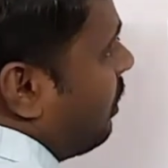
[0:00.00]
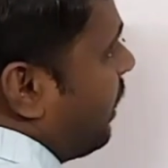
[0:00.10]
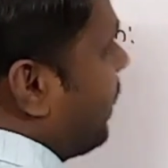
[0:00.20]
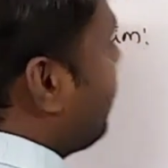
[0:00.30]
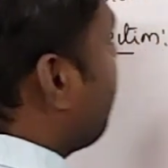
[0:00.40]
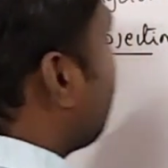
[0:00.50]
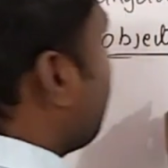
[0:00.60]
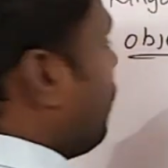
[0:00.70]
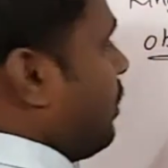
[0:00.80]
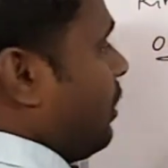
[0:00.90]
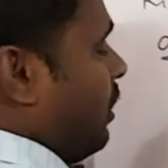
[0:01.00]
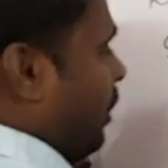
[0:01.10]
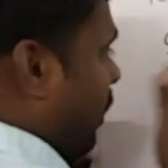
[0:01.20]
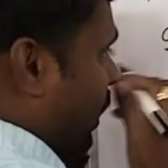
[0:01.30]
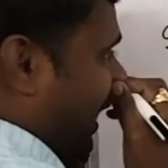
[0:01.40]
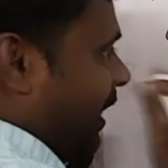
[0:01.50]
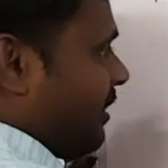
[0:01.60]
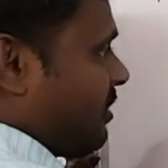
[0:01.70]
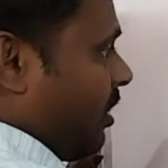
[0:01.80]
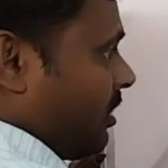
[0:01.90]
and it
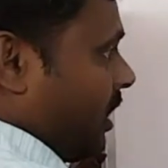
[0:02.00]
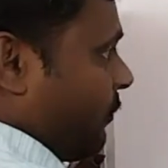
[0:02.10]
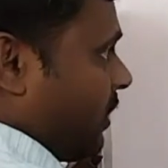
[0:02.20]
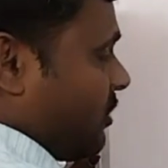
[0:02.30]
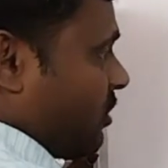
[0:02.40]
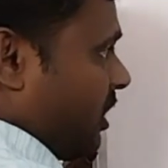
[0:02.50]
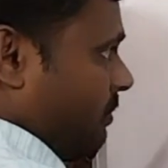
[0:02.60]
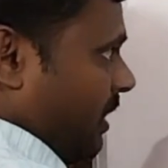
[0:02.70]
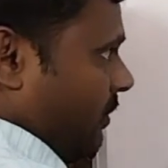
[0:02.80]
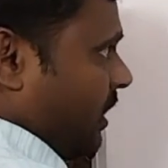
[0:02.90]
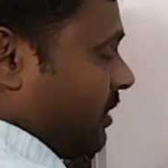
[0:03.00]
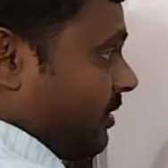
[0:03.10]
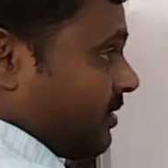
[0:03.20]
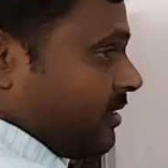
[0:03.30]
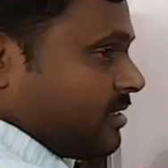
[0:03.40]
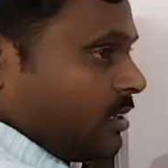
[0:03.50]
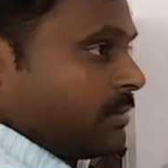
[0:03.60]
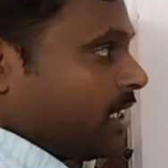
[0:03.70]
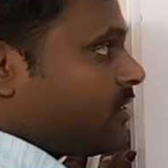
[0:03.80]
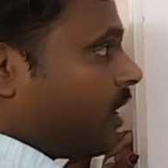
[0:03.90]
is not differentiate between, this
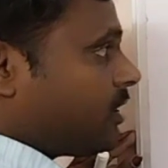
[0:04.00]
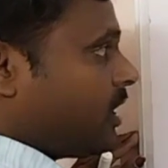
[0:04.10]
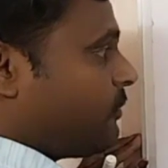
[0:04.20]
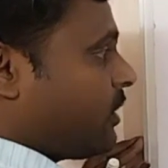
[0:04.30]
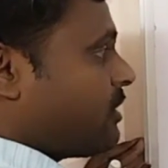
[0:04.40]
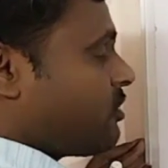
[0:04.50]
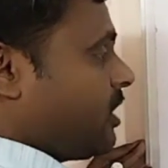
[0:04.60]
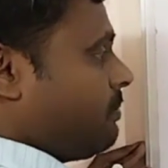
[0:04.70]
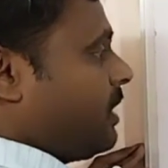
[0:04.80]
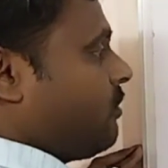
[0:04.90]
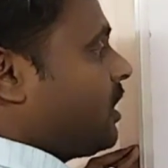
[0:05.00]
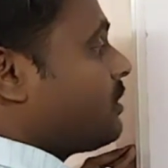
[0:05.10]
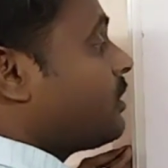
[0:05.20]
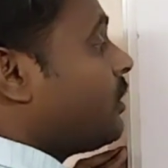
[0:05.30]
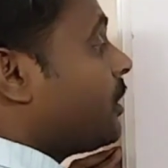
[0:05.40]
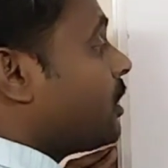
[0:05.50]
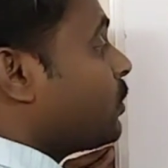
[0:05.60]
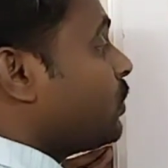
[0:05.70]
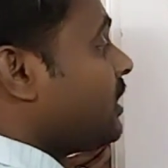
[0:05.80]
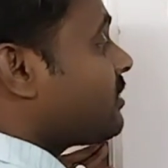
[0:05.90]
system did not differentiate between
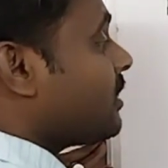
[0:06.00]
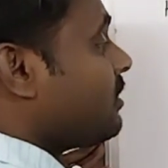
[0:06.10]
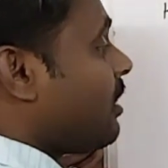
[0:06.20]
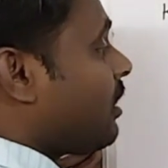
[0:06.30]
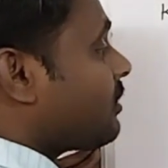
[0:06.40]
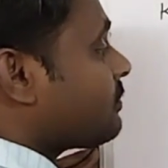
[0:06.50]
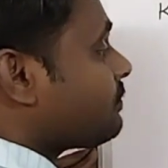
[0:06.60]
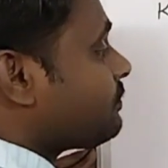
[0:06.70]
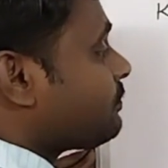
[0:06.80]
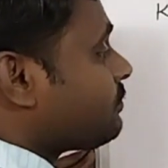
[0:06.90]
unicellular